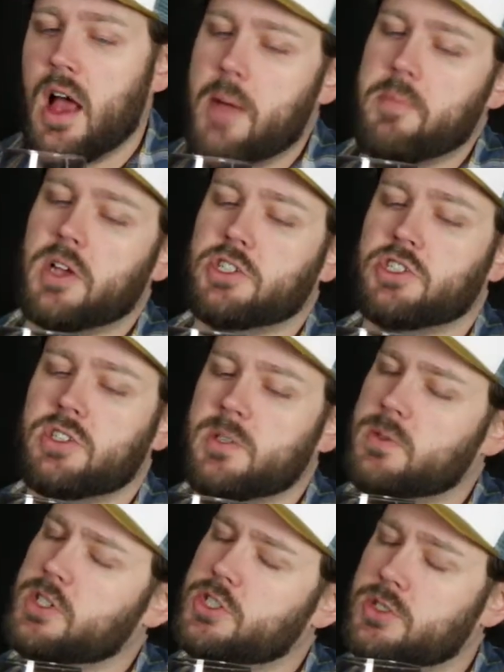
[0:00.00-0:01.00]
I'm not sure
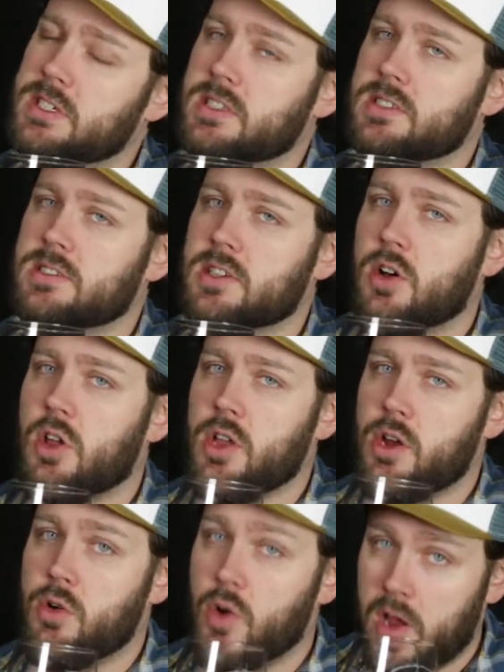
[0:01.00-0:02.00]
anyone could drink this and call
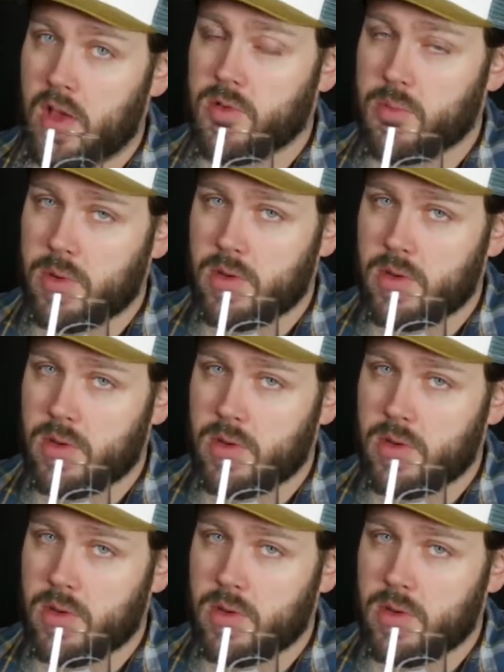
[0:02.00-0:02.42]
it crisp.